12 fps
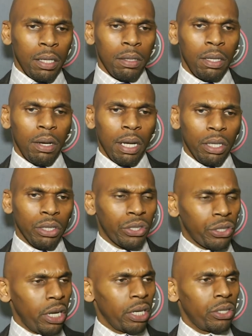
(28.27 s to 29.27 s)
a little
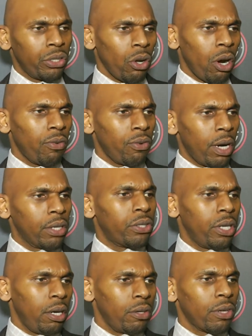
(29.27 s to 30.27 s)
sluggish start for
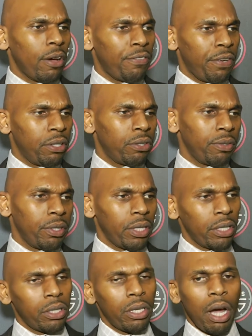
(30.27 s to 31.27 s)
ourselves offensively,
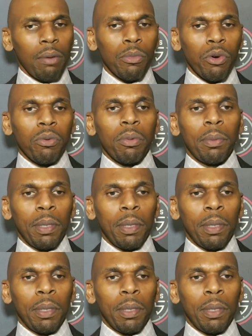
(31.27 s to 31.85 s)
just in our movement.